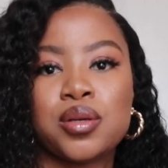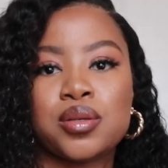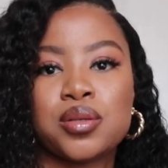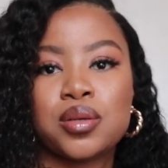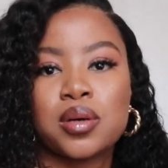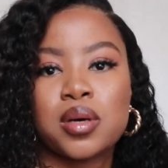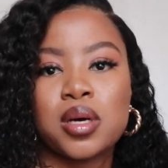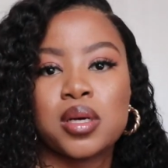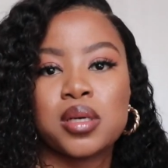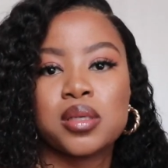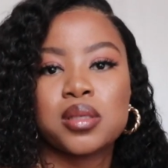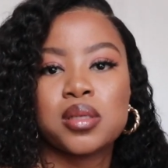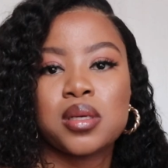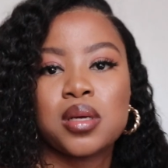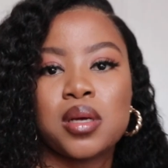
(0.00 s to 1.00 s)
So guys,
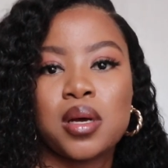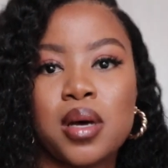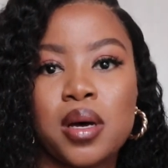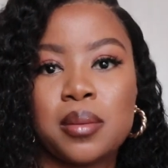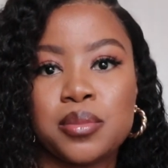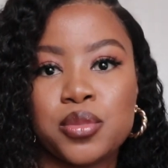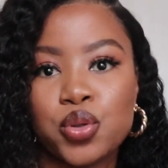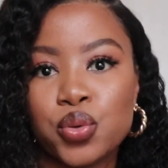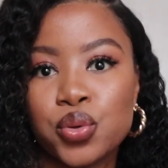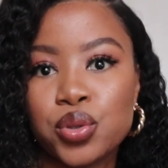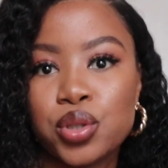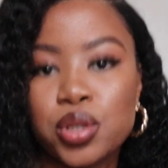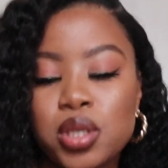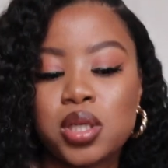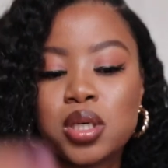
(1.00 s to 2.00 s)
I'm
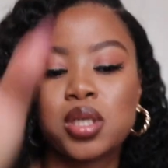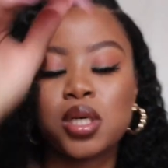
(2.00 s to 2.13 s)
done.